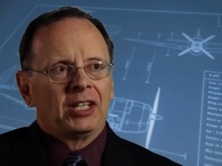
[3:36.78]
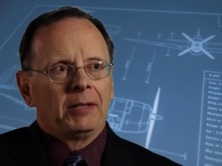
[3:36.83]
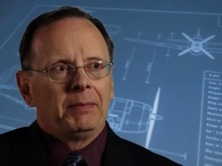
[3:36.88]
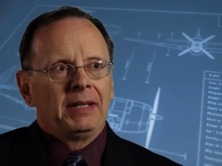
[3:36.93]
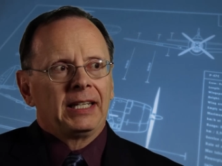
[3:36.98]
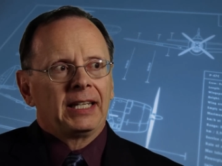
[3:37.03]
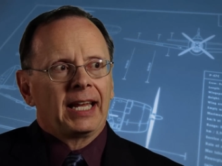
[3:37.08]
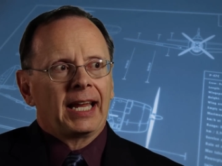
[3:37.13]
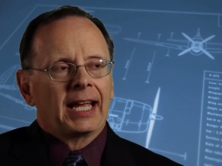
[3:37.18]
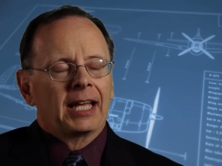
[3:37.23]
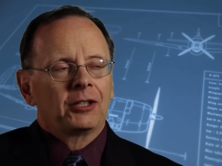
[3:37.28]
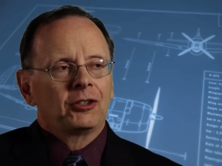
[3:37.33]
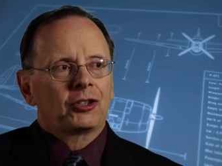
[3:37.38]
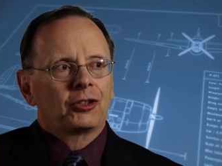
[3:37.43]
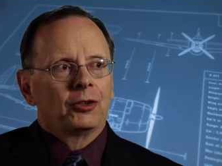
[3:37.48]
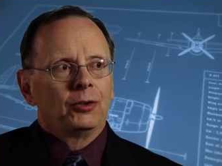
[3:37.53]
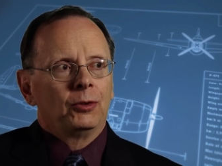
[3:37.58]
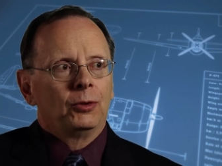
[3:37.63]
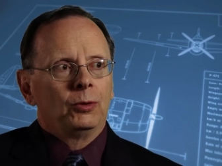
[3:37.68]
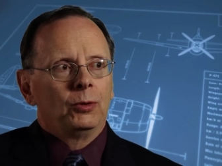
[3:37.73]
began
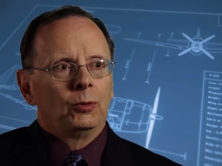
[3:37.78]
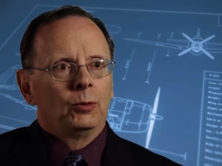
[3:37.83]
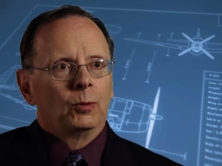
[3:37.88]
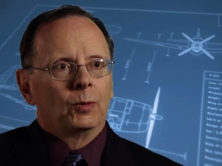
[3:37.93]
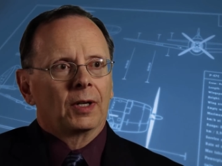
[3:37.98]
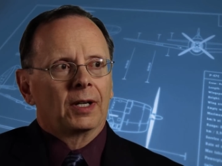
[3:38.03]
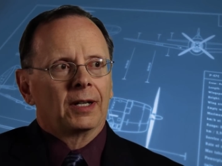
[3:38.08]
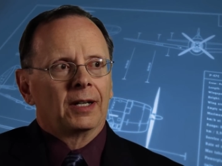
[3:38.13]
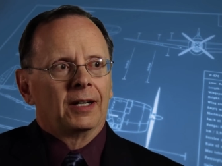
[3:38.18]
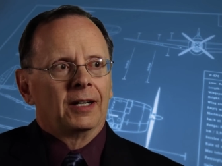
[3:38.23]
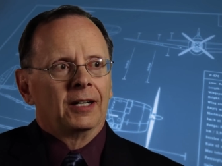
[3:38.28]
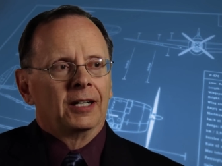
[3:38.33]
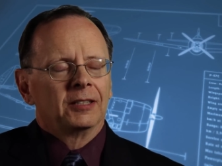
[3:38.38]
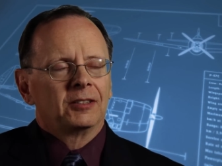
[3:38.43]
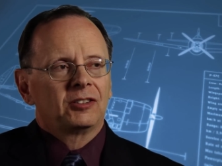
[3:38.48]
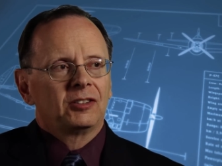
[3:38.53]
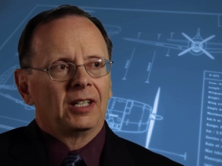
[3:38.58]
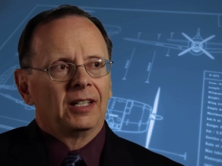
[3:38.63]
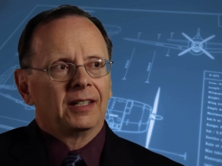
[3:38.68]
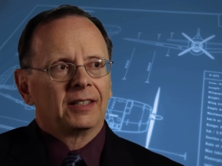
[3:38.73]
to
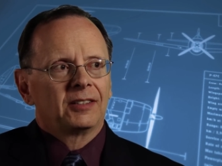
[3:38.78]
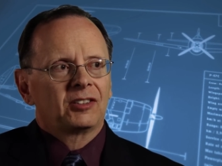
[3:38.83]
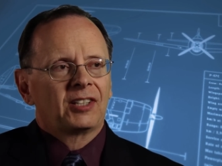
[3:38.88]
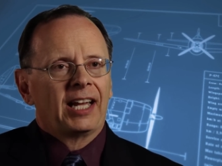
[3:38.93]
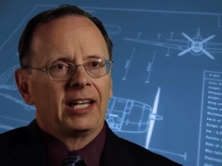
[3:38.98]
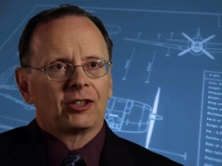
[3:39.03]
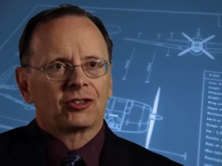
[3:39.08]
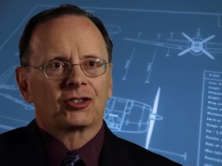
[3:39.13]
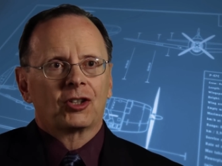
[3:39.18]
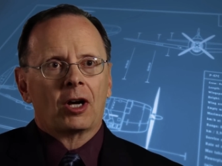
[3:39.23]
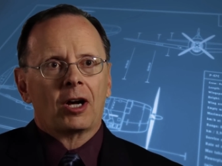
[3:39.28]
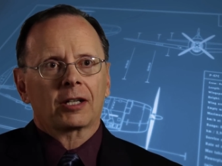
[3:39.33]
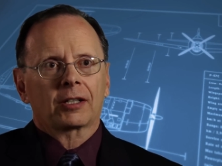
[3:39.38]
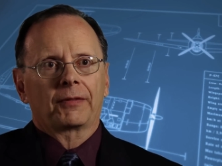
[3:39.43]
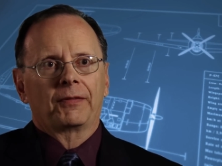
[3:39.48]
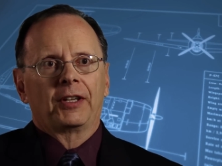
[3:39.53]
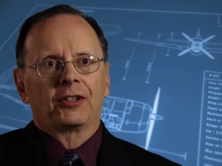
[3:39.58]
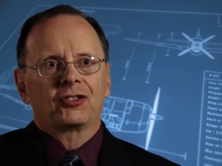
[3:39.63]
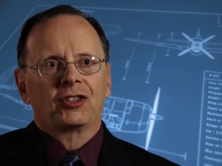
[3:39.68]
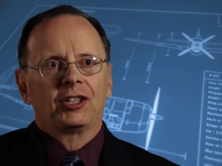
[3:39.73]
take
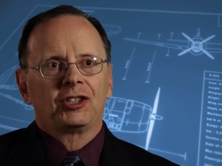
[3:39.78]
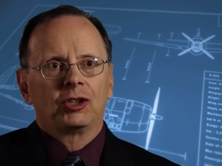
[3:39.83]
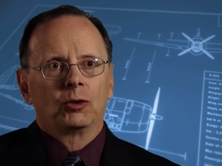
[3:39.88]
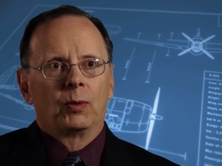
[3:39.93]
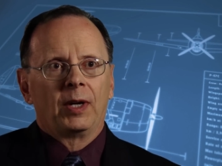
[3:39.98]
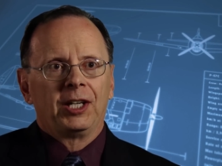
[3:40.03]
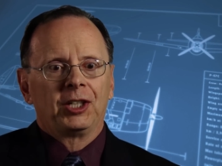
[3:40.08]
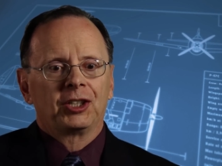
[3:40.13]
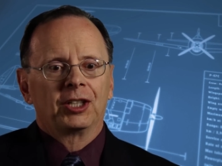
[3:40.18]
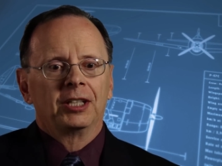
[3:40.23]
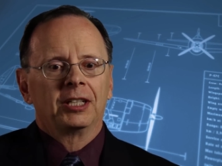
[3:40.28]
stock of the situation.